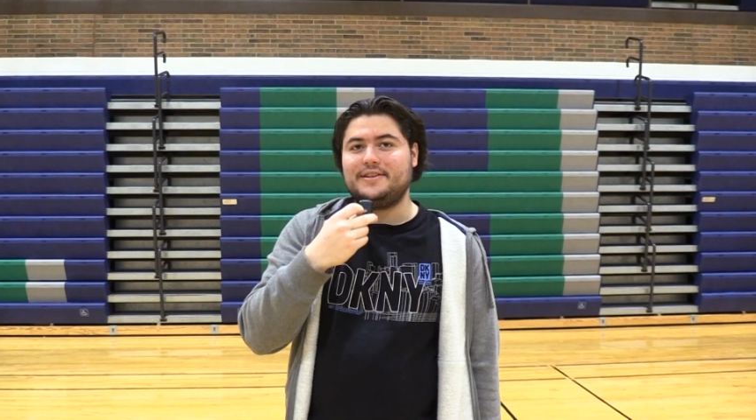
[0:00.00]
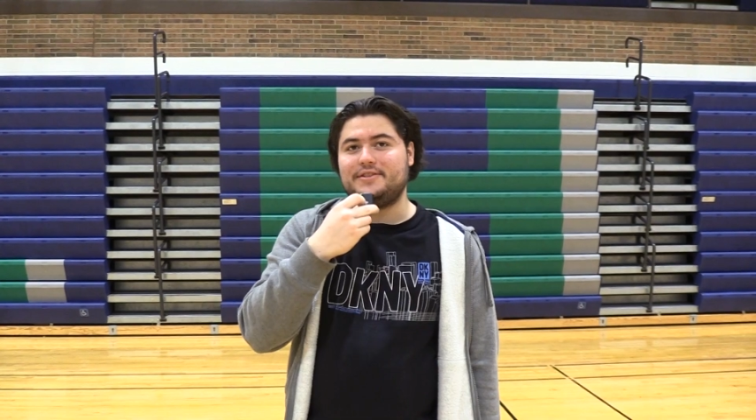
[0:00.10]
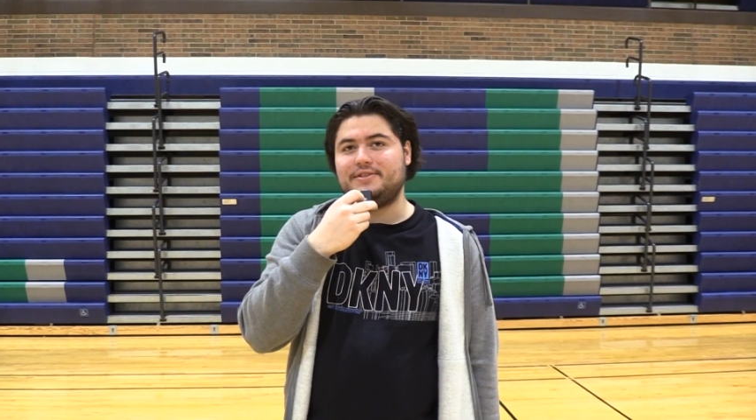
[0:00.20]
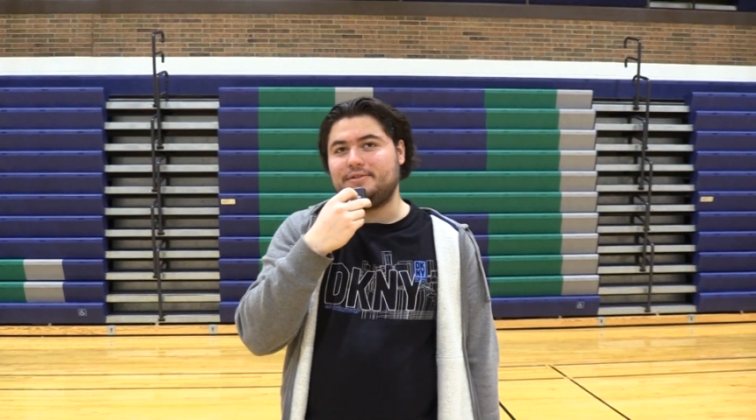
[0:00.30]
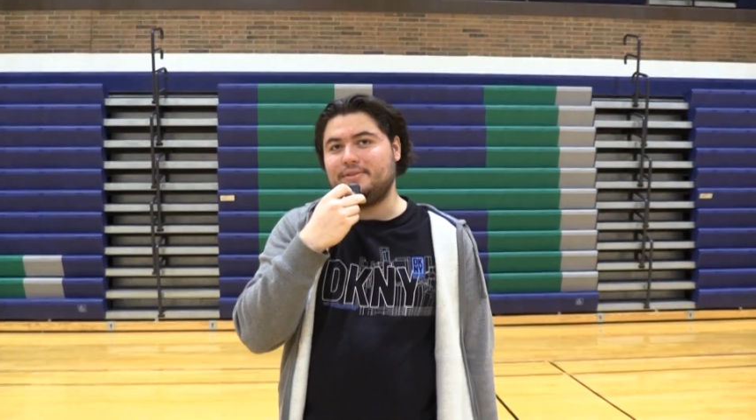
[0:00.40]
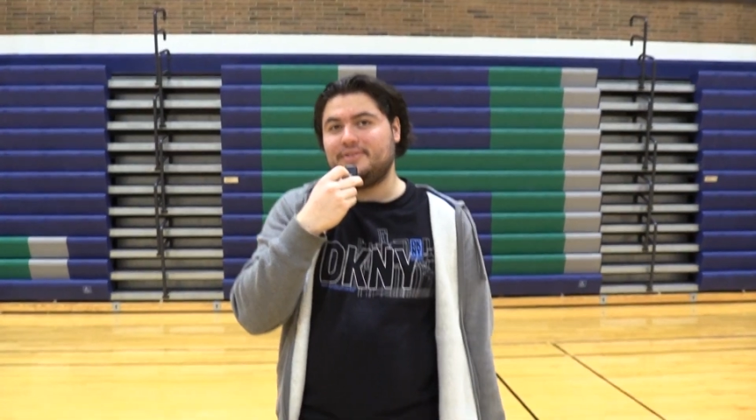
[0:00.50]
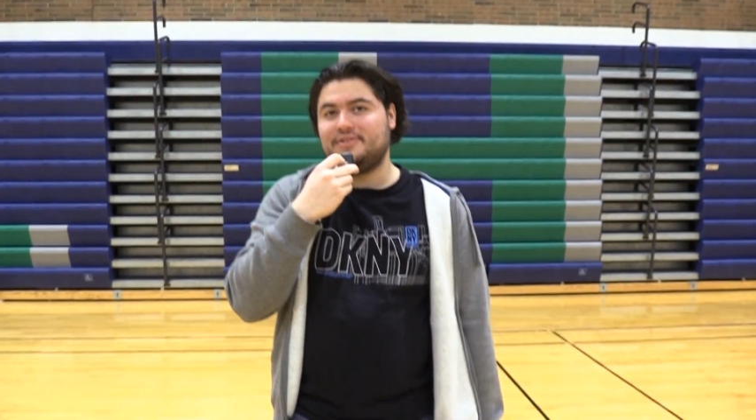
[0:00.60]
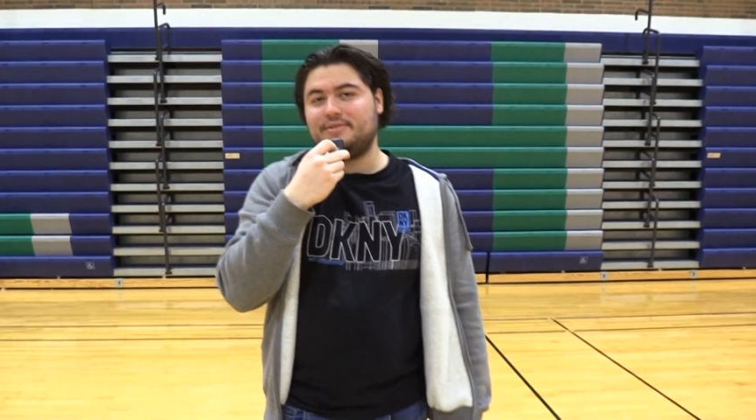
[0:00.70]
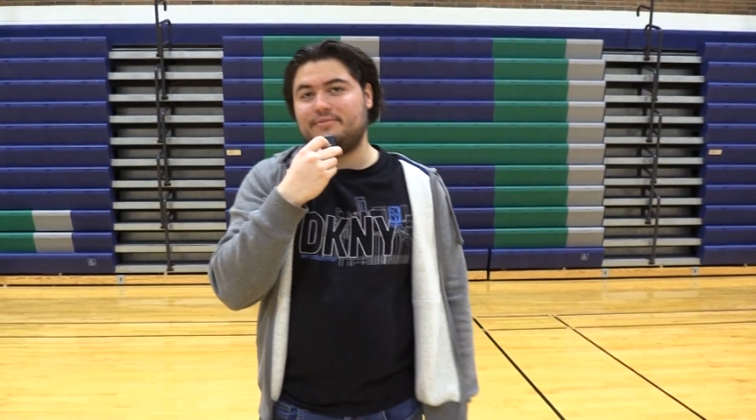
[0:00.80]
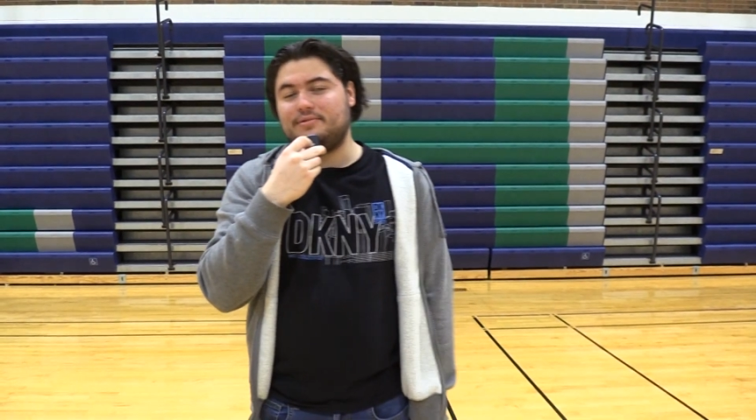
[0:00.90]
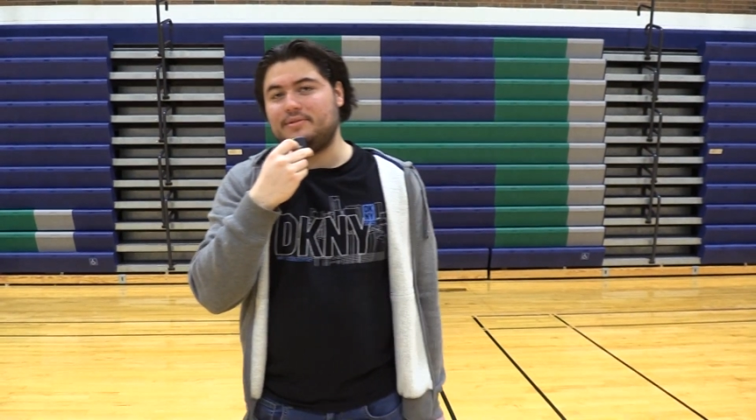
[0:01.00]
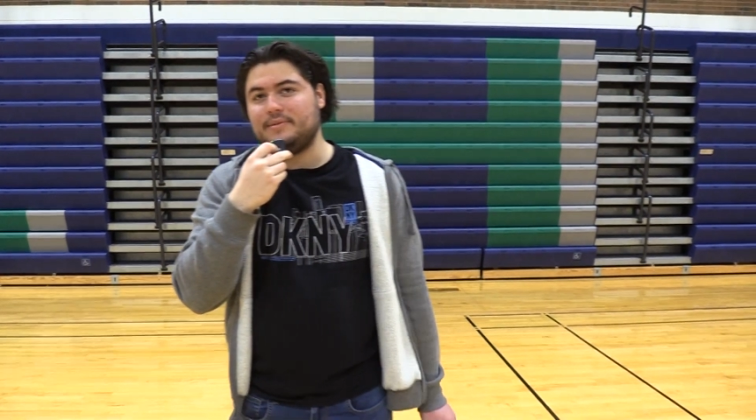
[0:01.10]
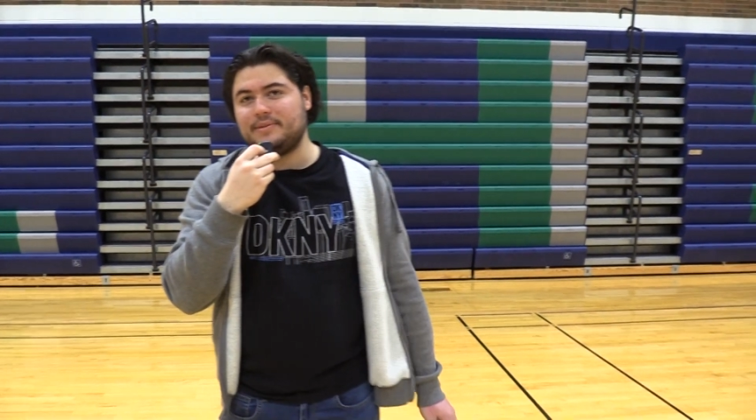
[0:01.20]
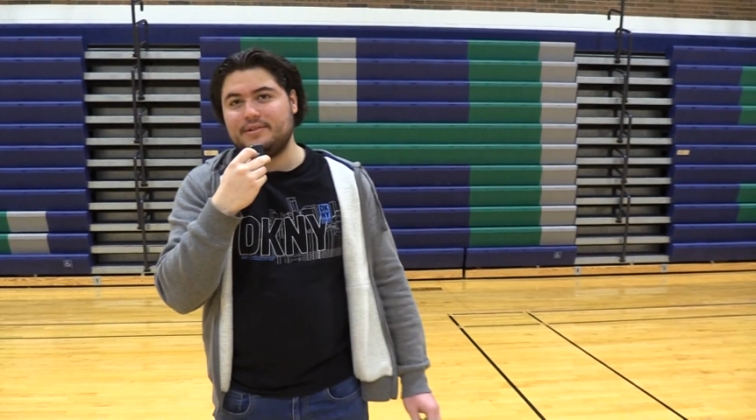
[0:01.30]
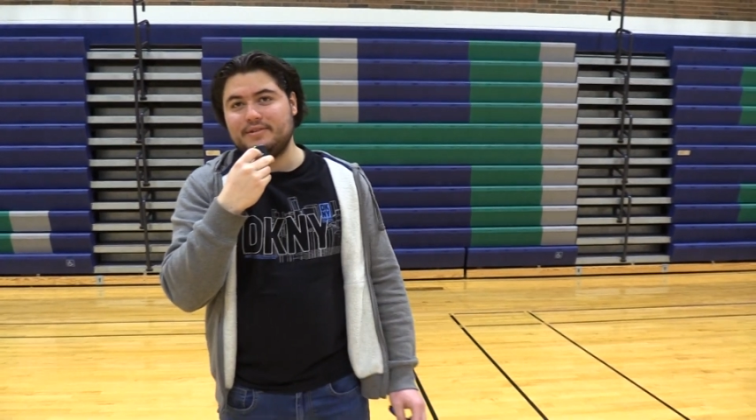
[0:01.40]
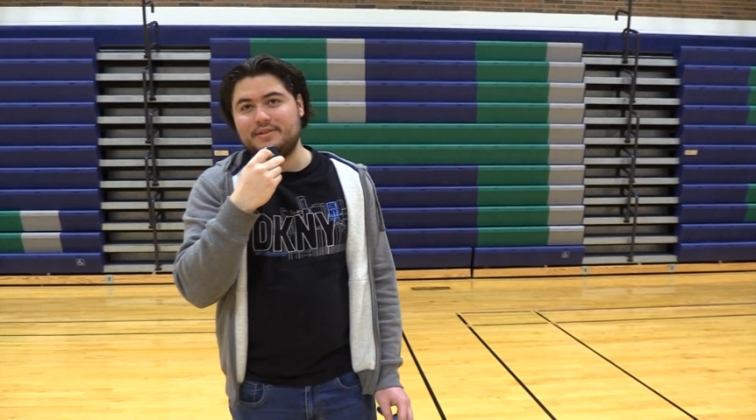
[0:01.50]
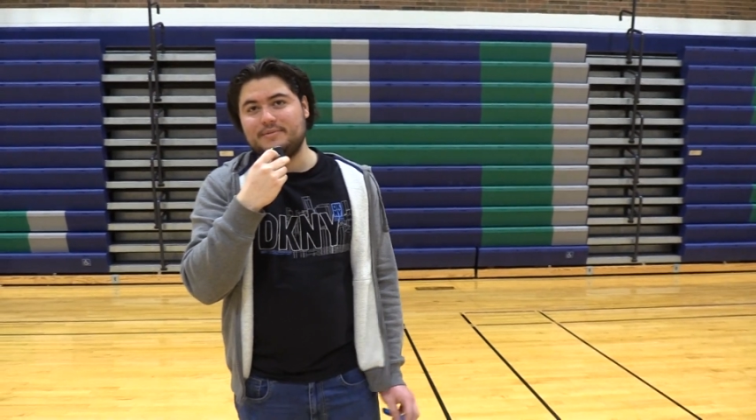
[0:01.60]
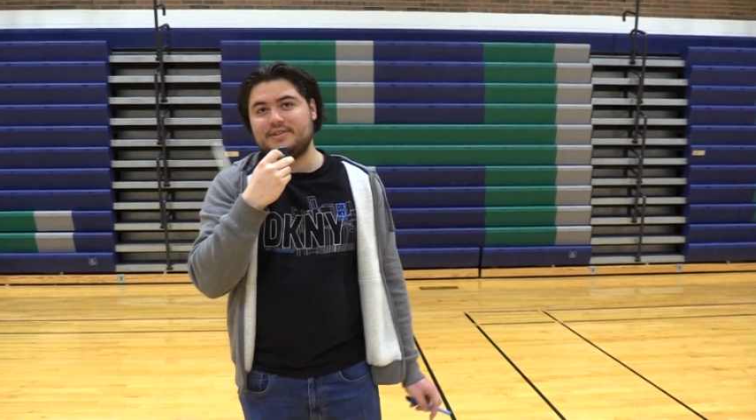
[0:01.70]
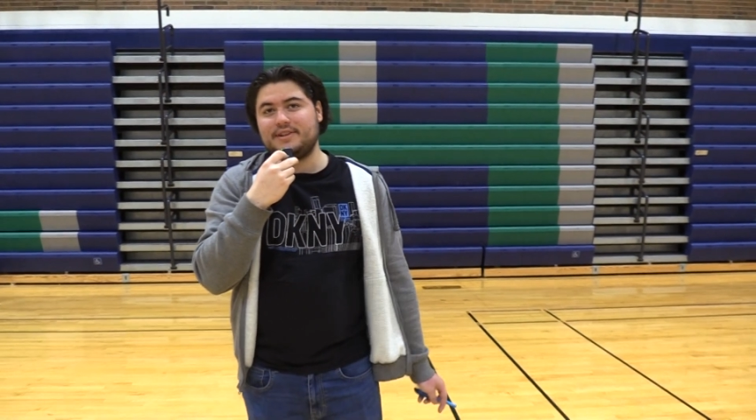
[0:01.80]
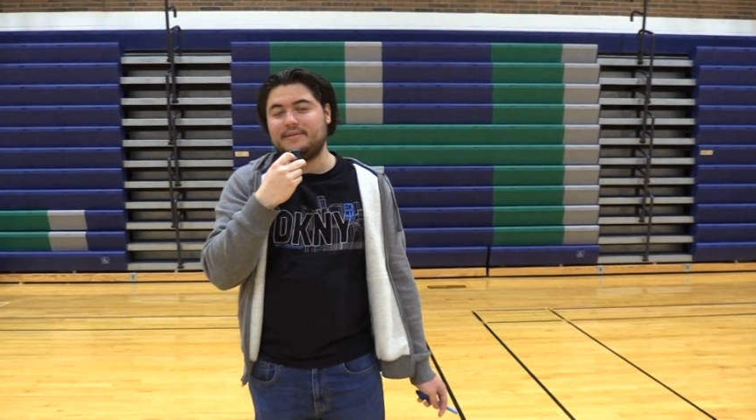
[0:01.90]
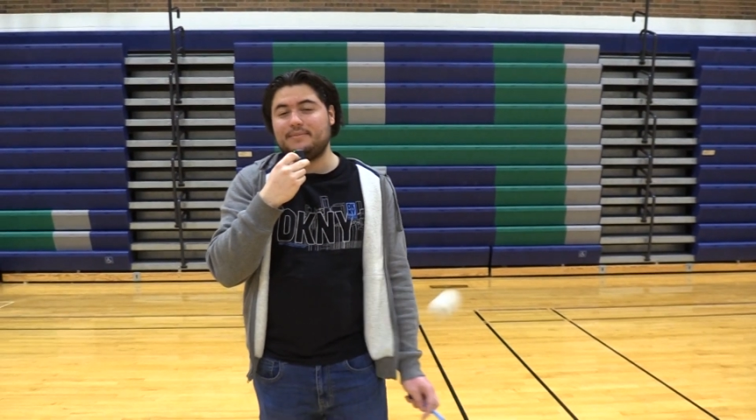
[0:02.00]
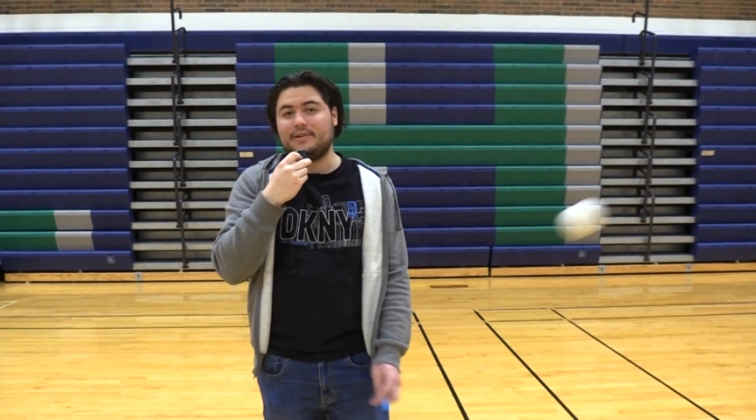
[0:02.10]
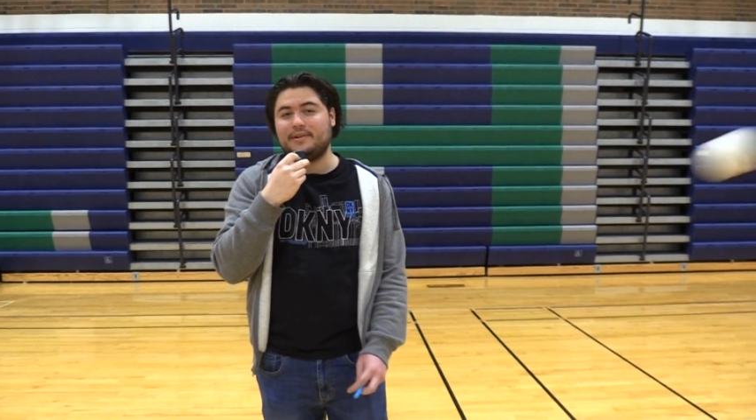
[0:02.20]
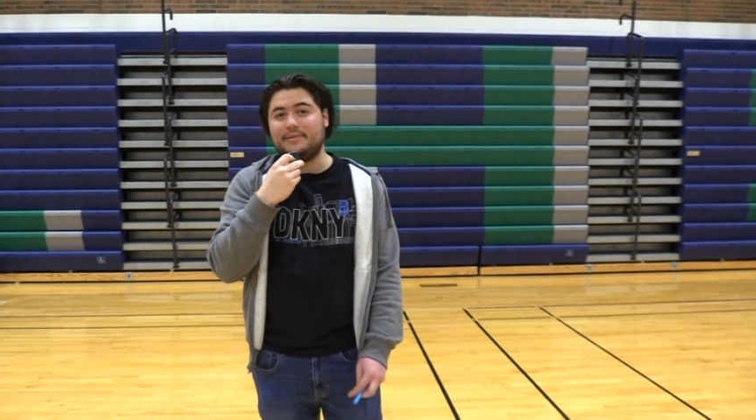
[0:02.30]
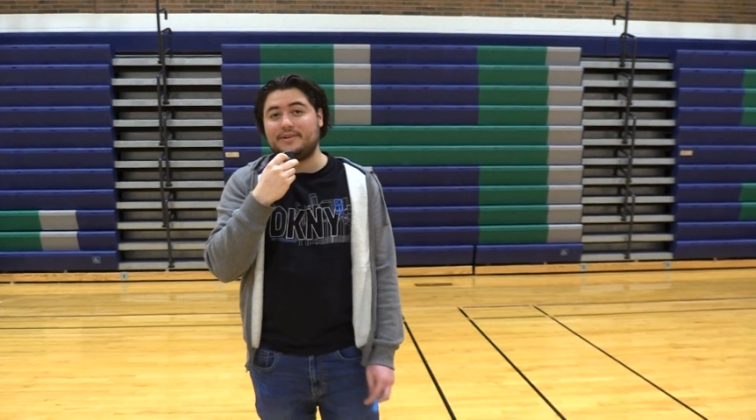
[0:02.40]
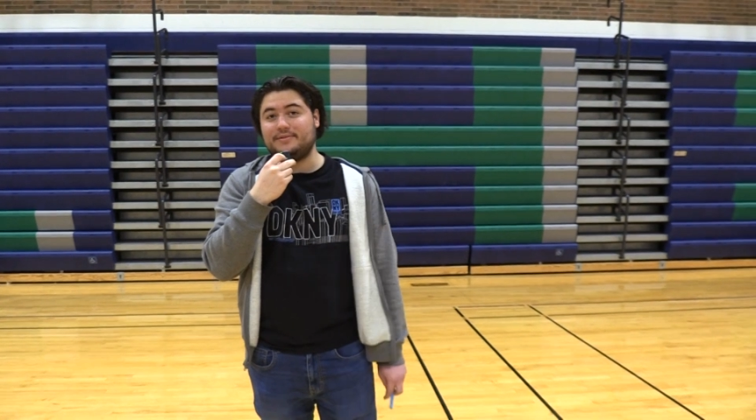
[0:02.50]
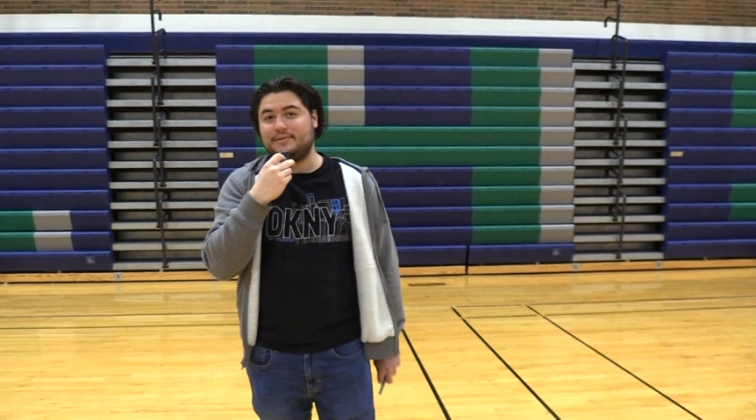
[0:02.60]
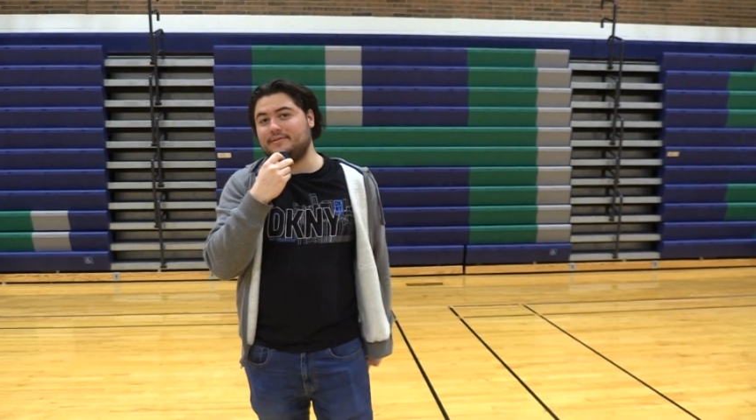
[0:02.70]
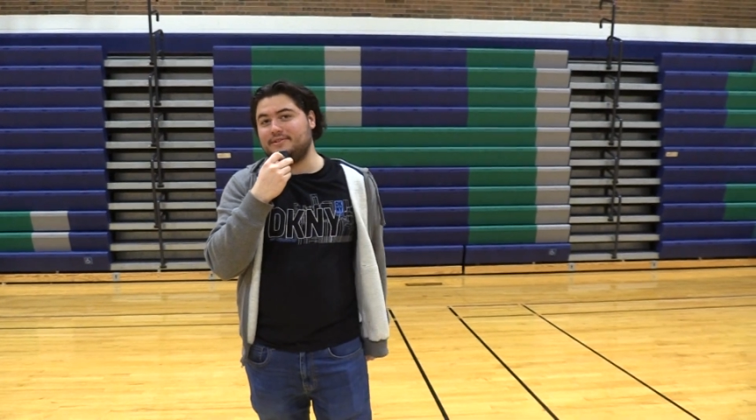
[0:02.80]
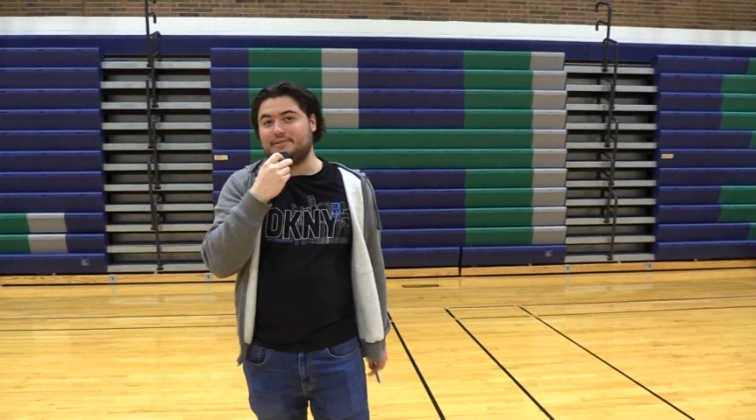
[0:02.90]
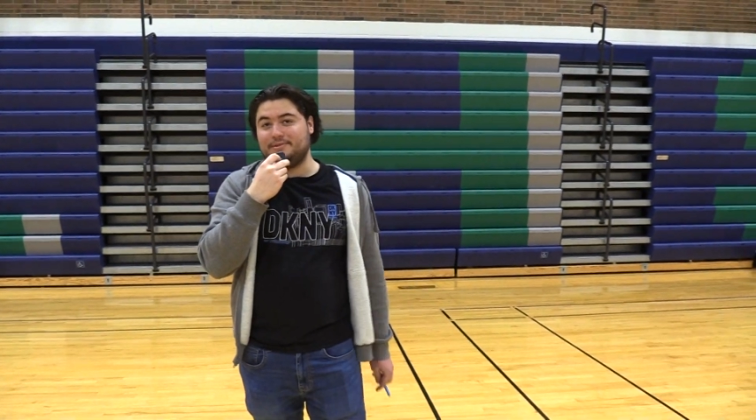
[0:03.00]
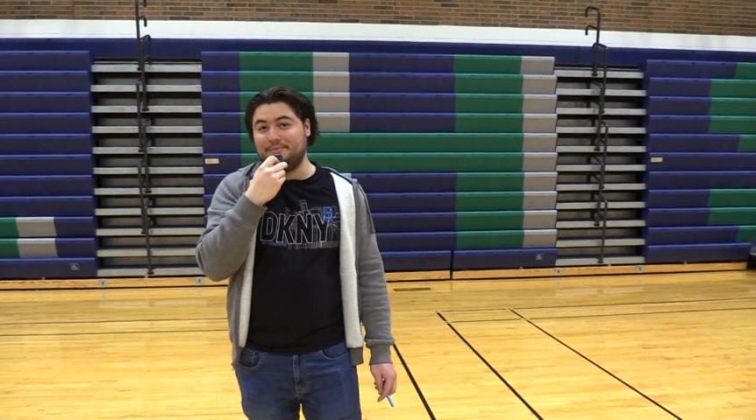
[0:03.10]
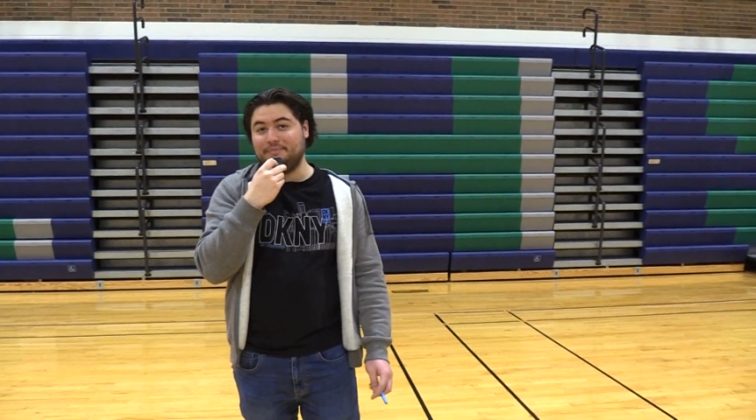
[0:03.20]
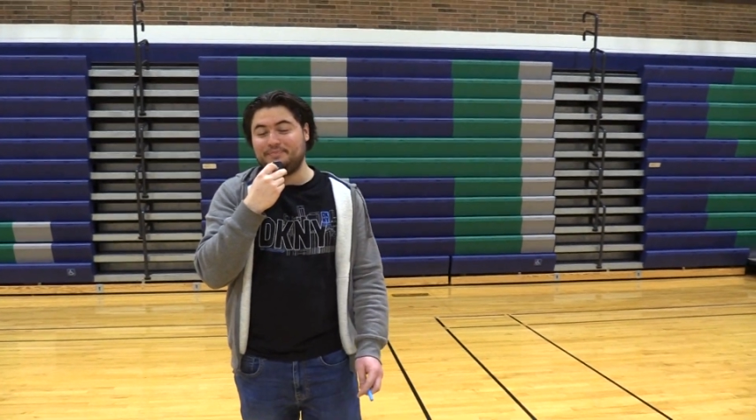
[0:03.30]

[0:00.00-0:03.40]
Students, remember you must have a parking pass to school.